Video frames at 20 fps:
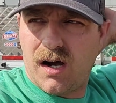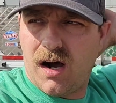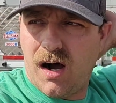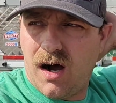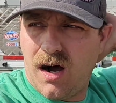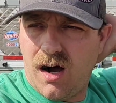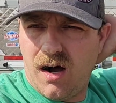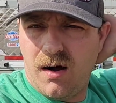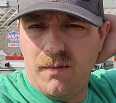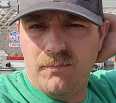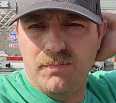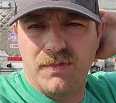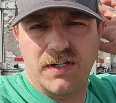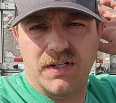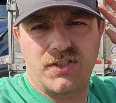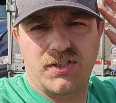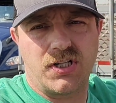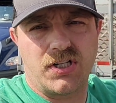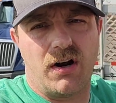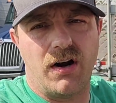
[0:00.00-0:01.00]
Um, the
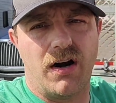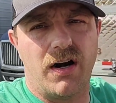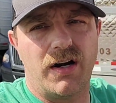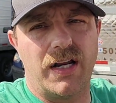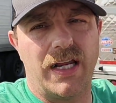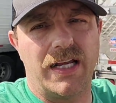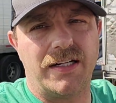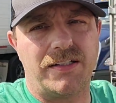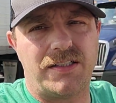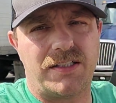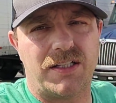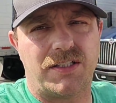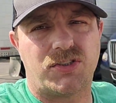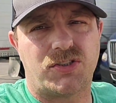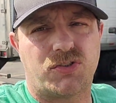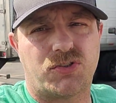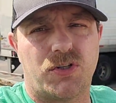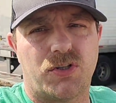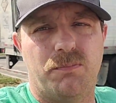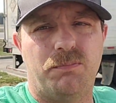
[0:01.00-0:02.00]
Target
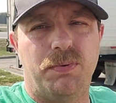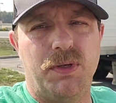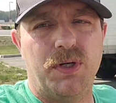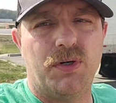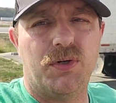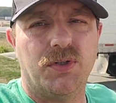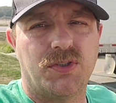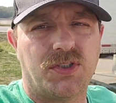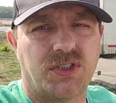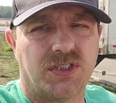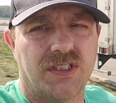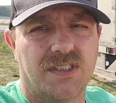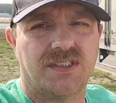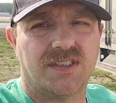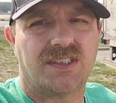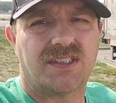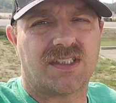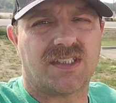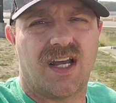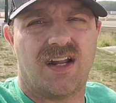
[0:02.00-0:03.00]
Distribution
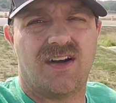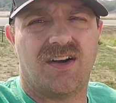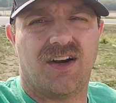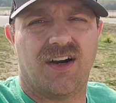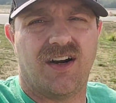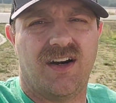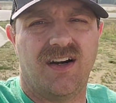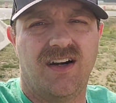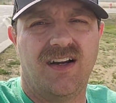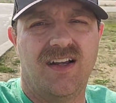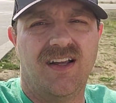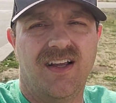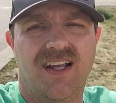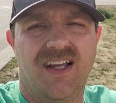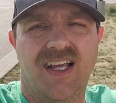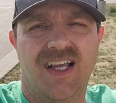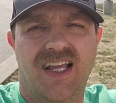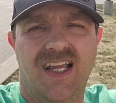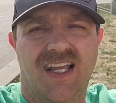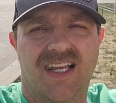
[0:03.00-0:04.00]
Center
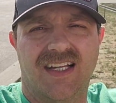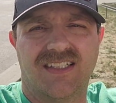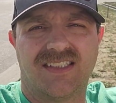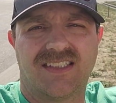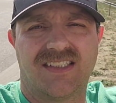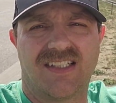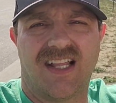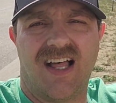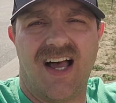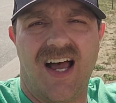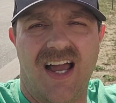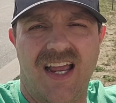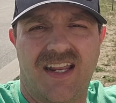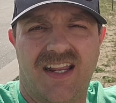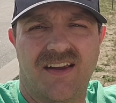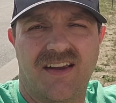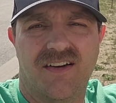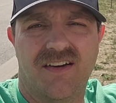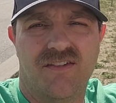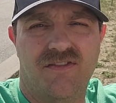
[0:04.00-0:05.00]
is like
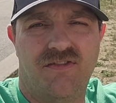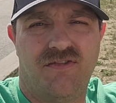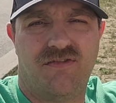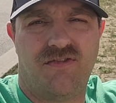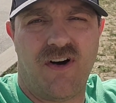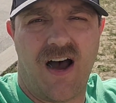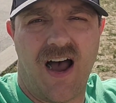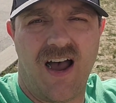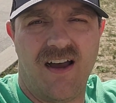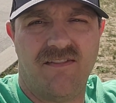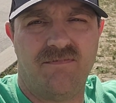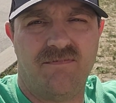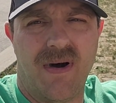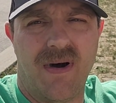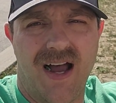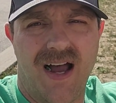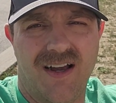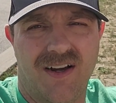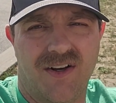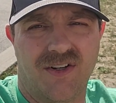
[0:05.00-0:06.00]
five
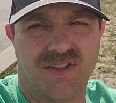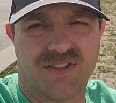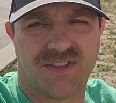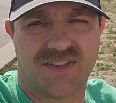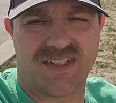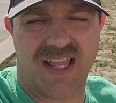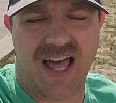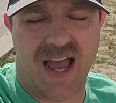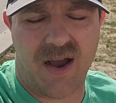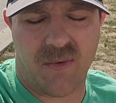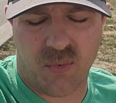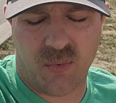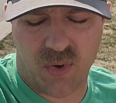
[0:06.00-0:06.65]
miles that